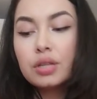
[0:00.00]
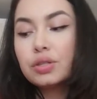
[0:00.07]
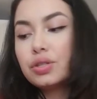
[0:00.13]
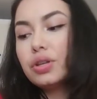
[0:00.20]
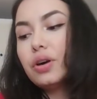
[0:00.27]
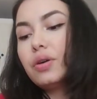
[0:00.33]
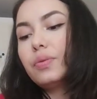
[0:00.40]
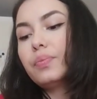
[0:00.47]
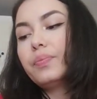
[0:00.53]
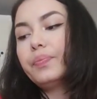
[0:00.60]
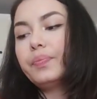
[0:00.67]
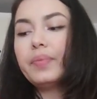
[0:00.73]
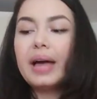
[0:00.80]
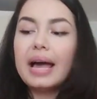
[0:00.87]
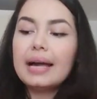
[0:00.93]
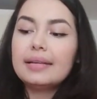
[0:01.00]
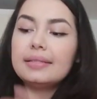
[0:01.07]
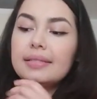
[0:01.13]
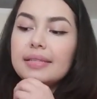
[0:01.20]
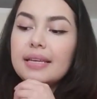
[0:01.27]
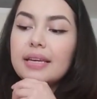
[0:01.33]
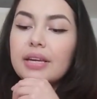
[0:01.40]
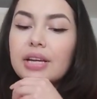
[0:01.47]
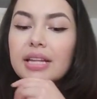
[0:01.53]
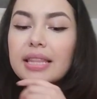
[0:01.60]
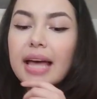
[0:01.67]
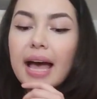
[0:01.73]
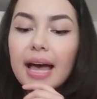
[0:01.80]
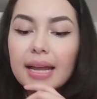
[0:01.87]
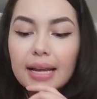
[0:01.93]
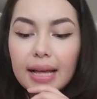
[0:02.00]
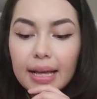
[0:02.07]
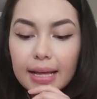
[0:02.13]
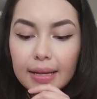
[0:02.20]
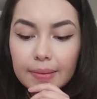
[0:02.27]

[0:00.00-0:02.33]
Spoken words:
So I see here that